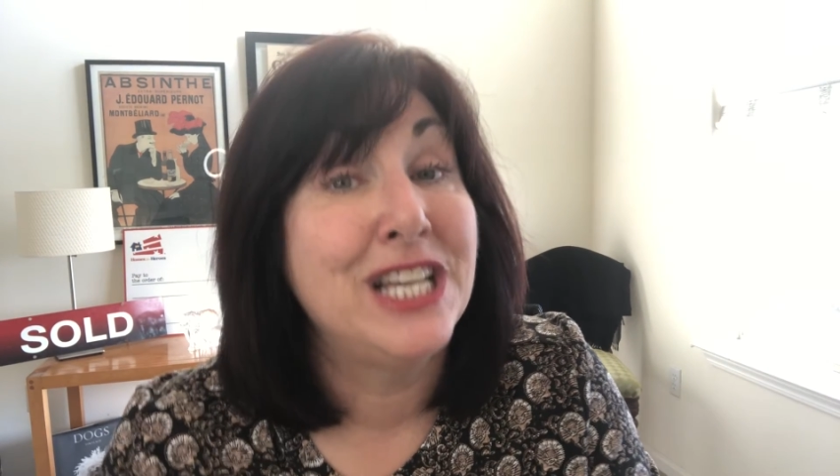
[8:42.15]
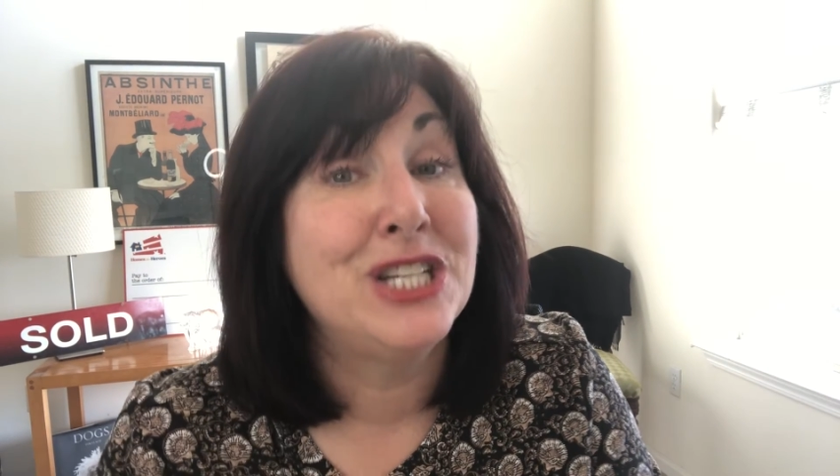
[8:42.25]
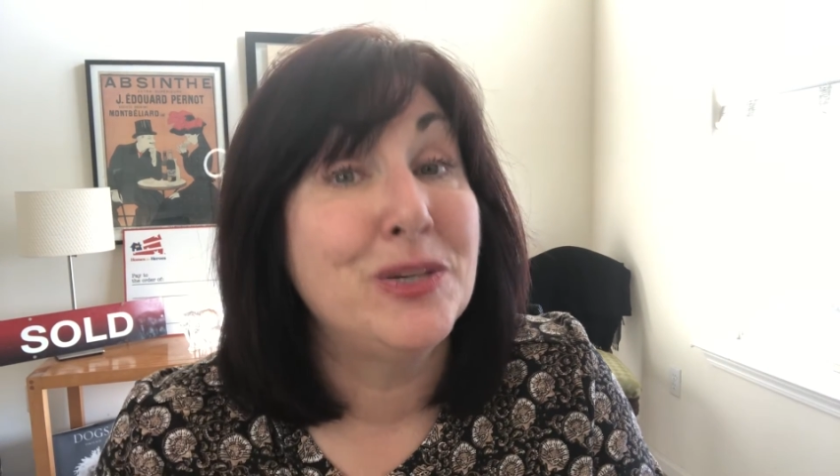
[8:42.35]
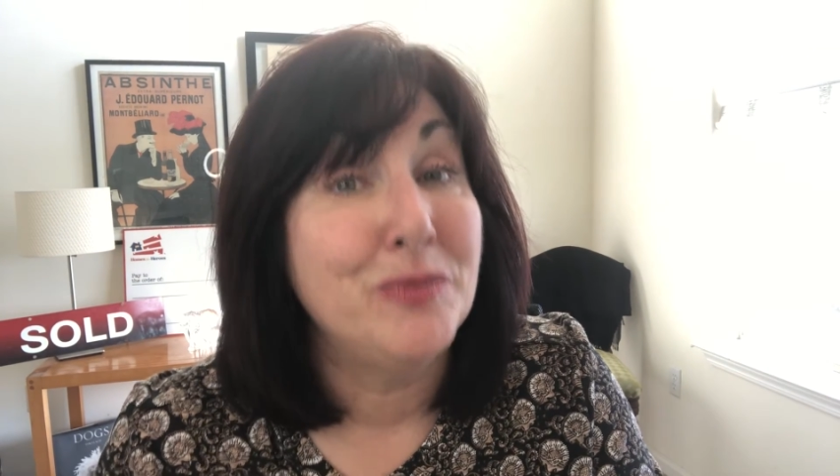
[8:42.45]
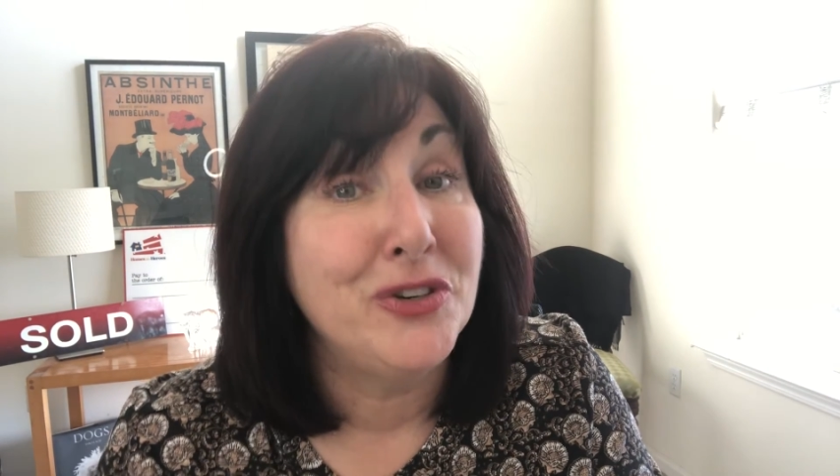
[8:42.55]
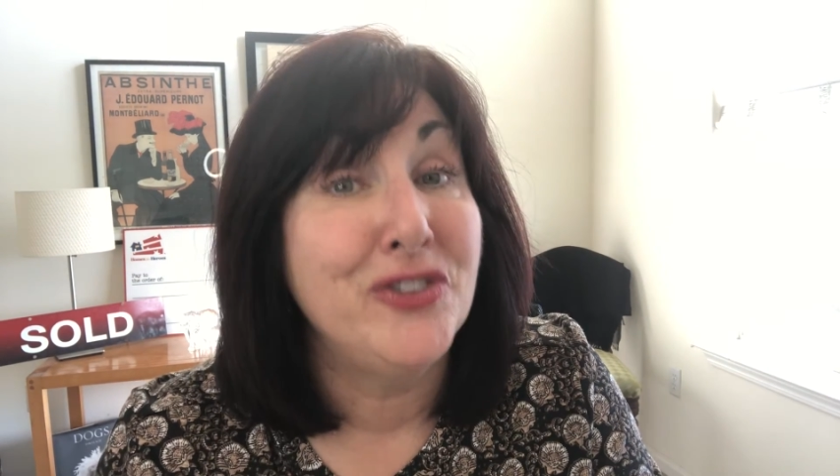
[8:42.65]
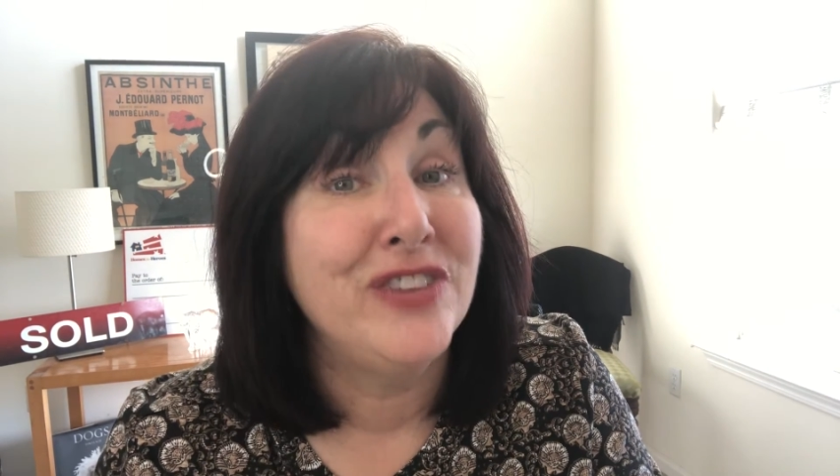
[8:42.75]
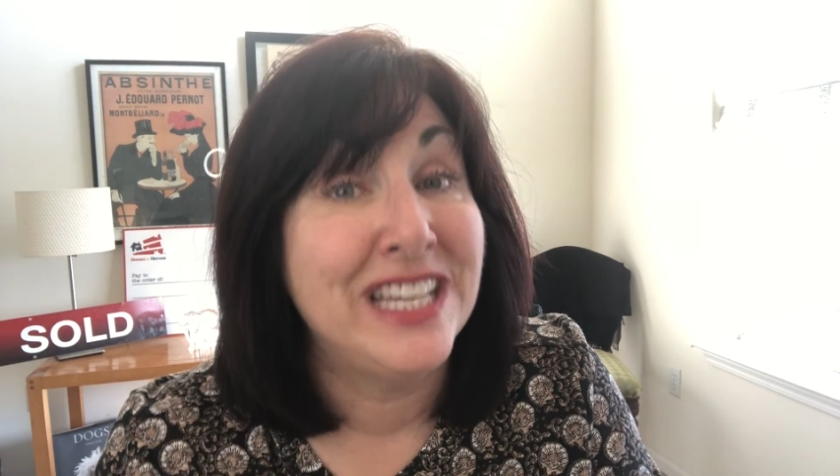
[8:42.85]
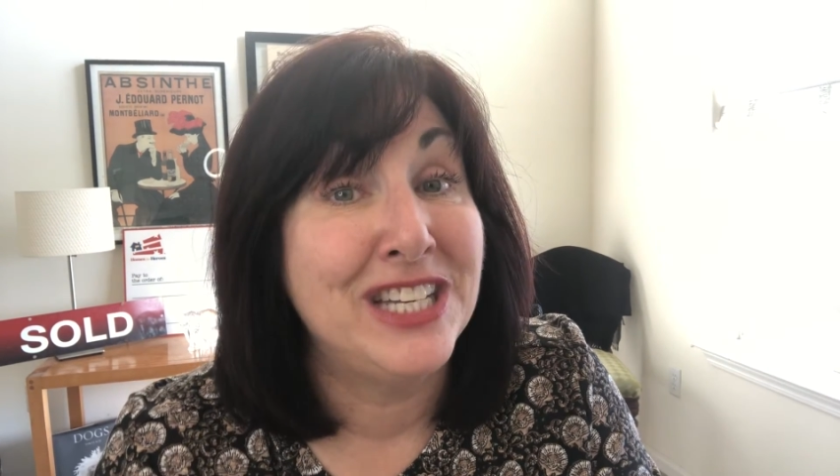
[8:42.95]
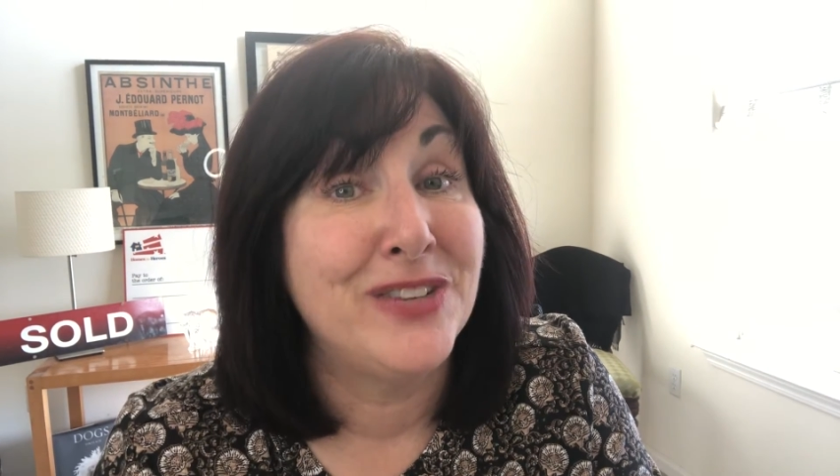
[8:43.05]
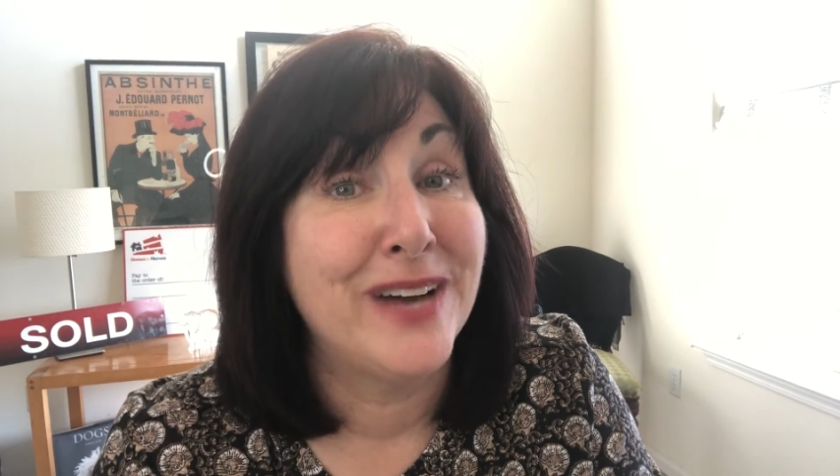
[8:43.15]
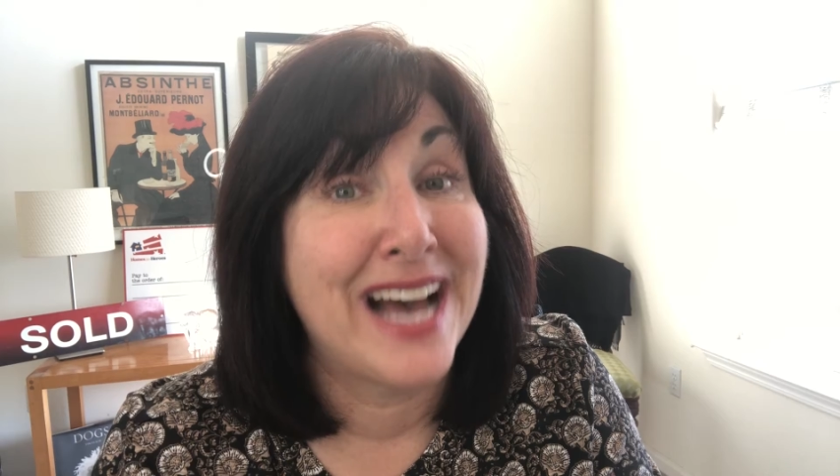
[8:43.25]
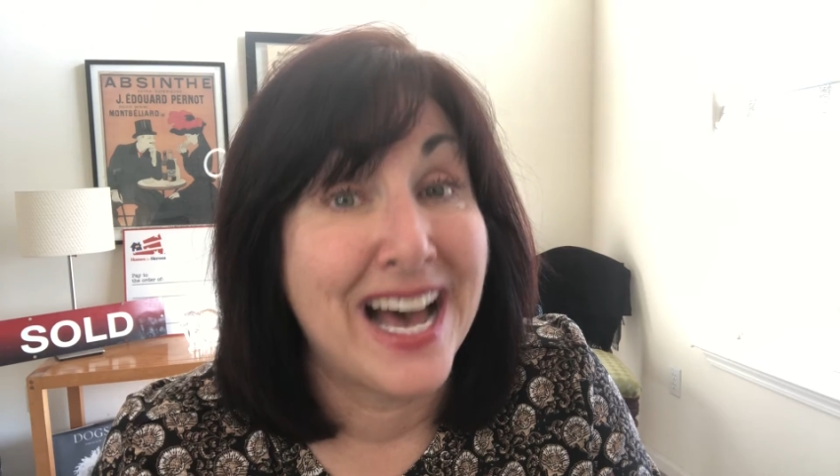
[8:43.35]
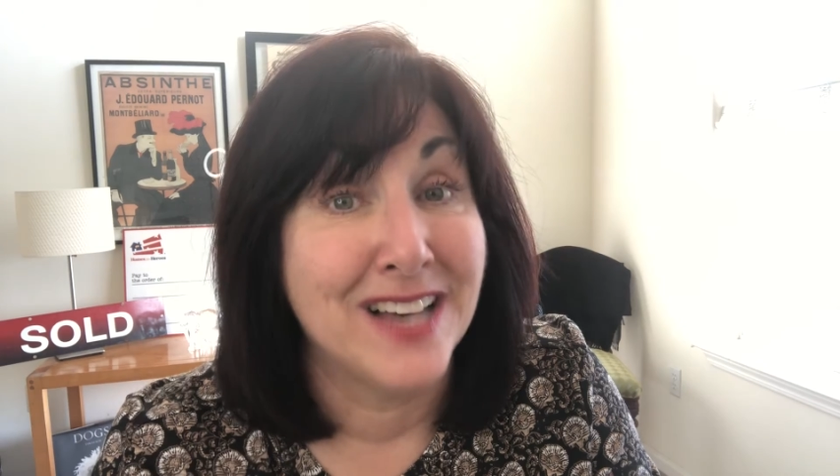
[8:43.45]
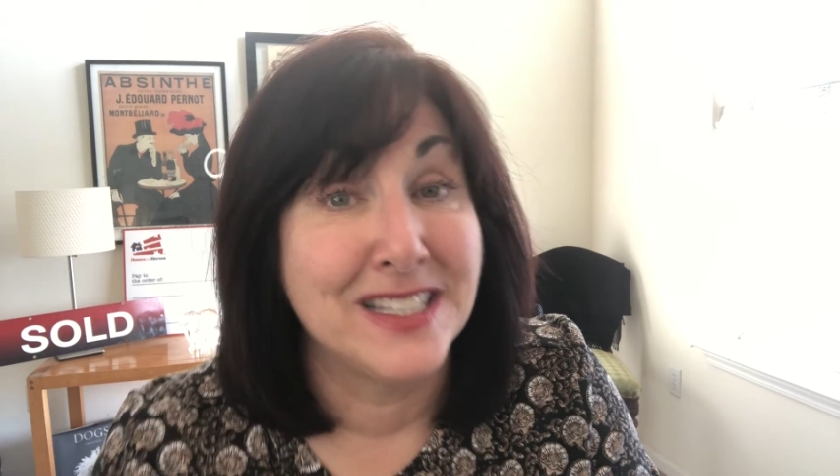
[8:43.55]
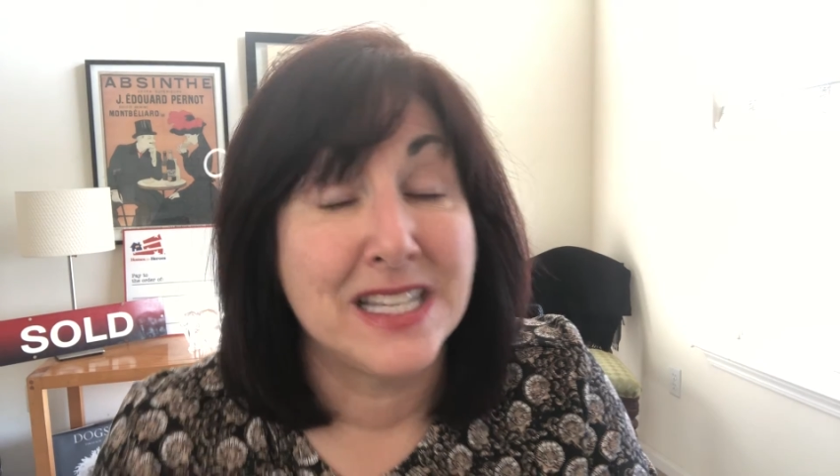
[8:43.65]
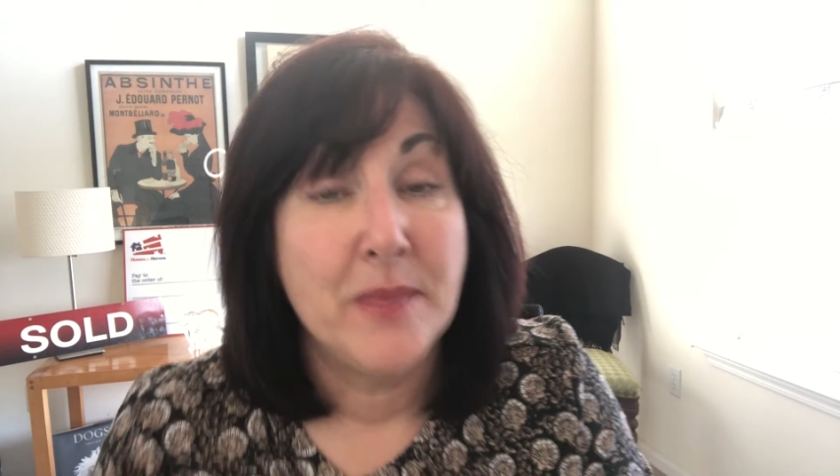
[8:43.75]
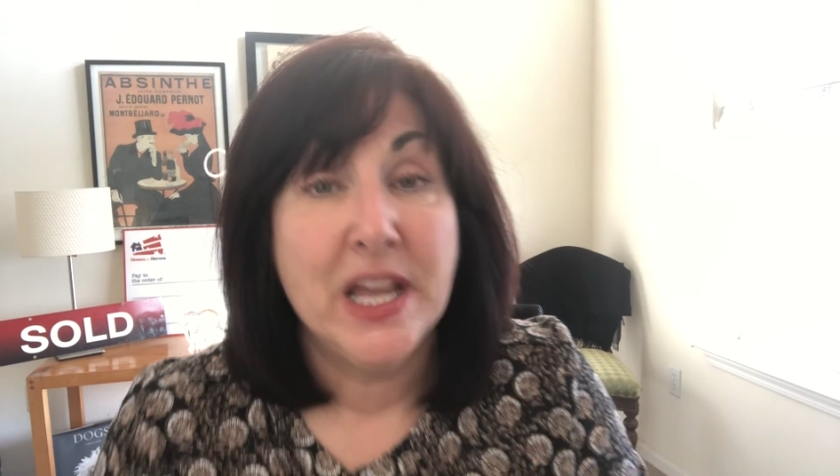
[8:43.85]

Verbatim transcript: to move into a house?